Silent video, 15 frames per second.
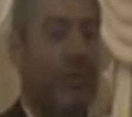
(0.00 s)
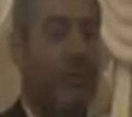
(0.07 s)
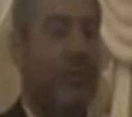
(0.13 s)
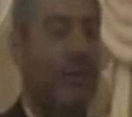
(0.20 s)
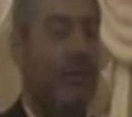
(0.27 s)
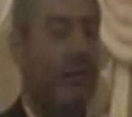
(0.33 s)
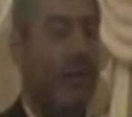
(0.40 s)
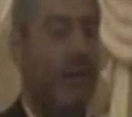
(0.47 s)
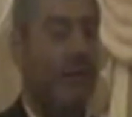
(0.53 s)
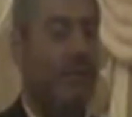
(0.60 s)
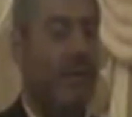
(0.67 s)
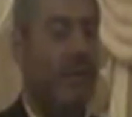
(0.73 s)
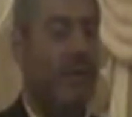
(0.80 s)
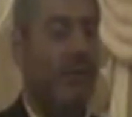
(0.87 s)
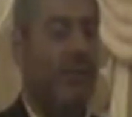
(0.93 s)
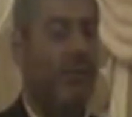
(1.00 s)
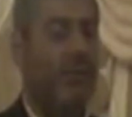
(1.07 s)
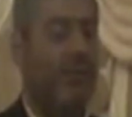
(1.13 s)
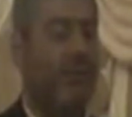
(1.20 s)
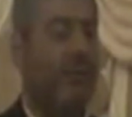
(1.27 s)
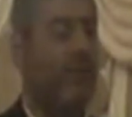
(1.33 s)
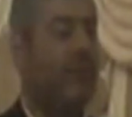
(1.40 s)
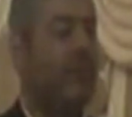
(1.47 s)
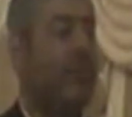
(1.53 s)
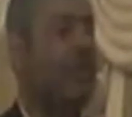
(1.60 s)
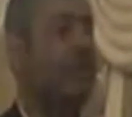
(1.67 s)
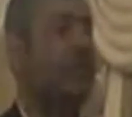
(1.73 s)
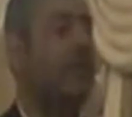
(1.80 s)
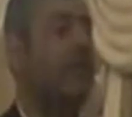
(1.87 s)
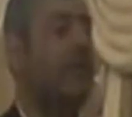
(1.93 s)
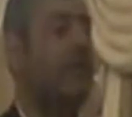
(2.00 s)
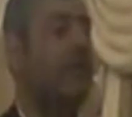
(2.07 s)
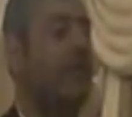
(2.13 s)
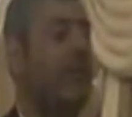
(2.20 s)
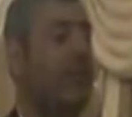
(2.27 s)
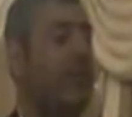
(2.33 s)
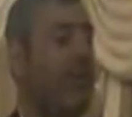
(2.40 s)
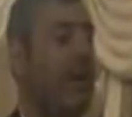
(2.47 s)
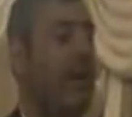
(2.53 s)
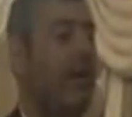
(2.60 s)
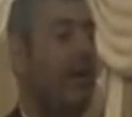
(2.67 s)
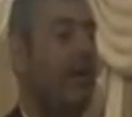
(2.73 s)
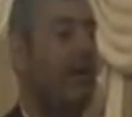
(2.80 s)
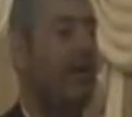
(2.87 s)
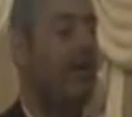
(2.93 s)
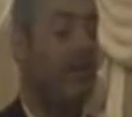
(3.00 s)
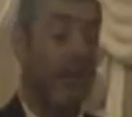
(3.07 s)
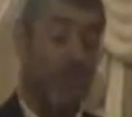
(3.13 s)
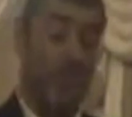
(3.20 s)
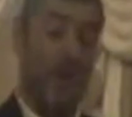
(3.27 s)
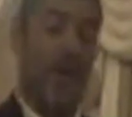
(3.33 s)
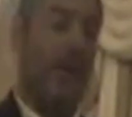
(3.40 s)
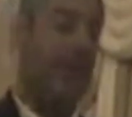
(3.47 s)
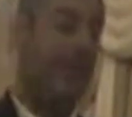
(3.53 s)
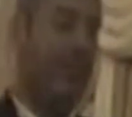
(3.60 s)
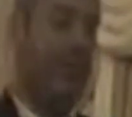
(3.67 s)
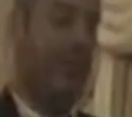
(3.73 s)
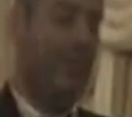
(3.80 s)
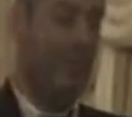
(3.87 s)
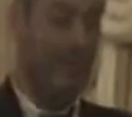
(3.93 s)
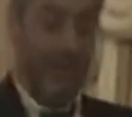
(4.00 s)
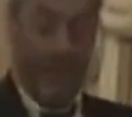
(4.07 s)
He cannot make the scenes in front of the little boy. Why? It's embarrassing.